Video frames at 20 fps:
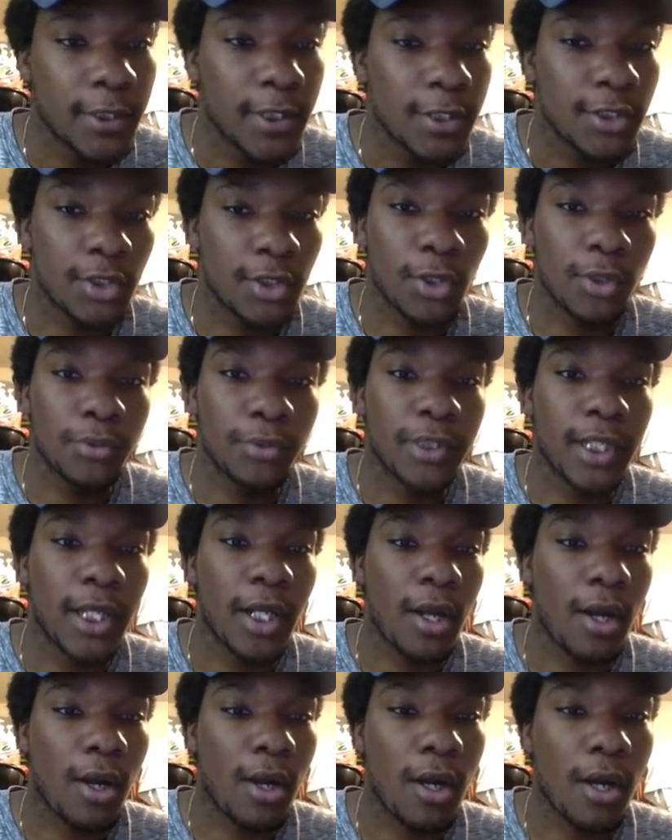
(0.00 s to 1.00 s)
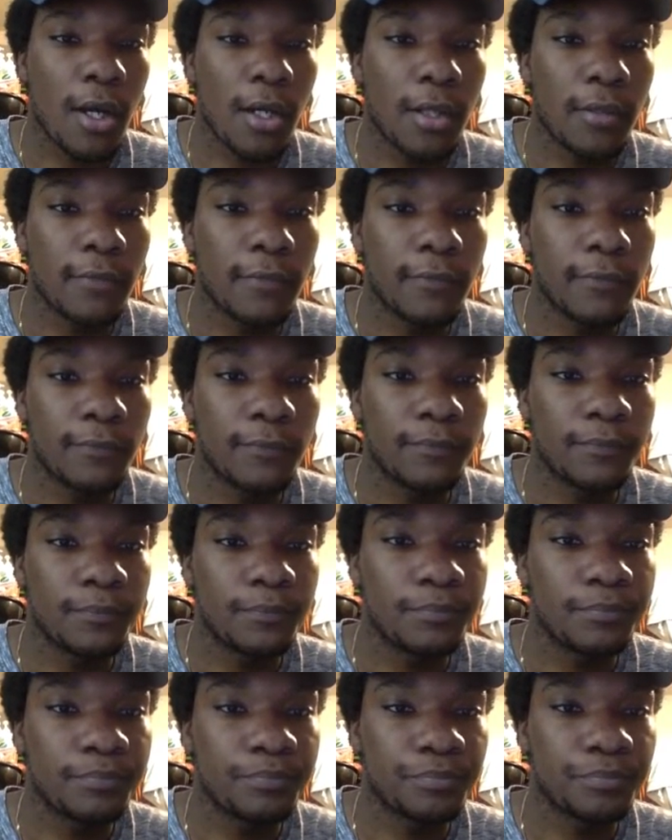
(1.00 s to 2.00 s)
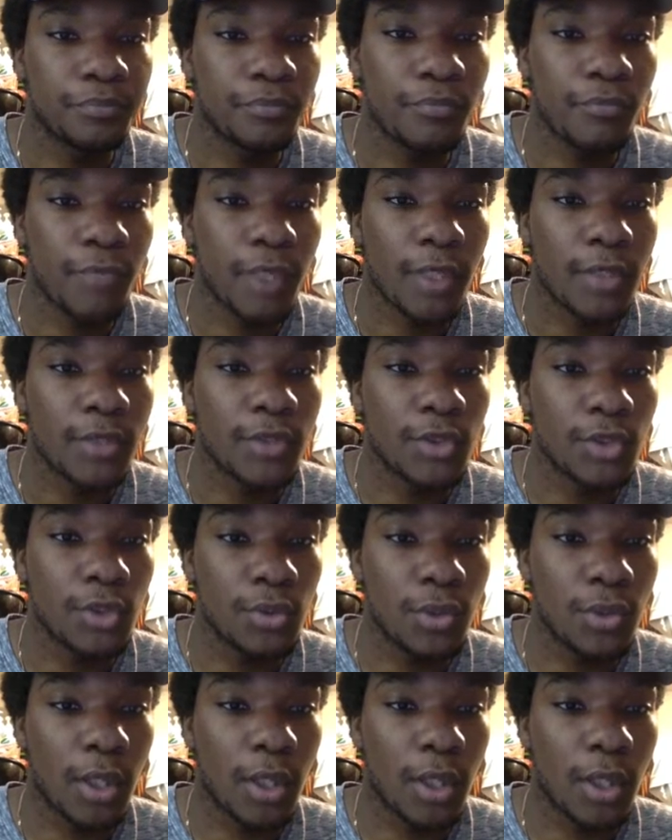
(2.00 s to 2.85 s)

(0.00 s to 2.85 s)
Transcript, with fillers: So there are zoo.